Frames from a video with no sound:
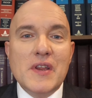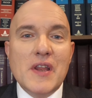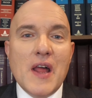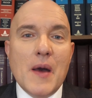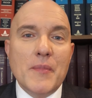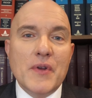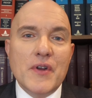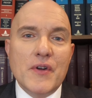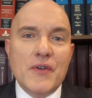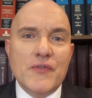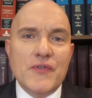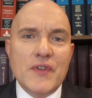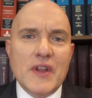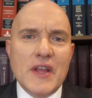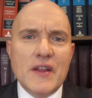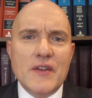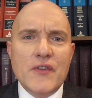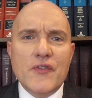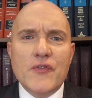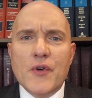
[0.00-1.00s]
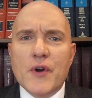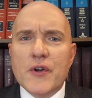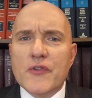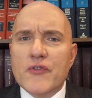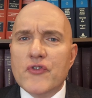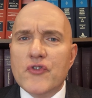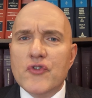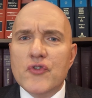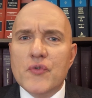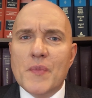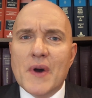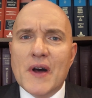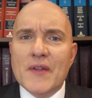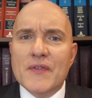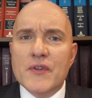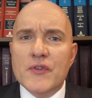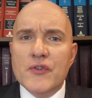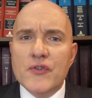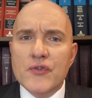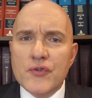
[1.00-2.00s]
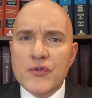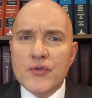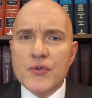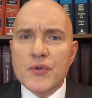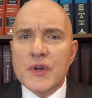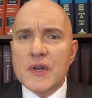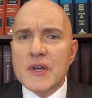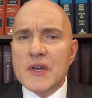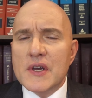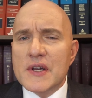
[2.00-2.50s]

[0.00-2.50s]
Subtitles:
and I'm here today to talk to you about the new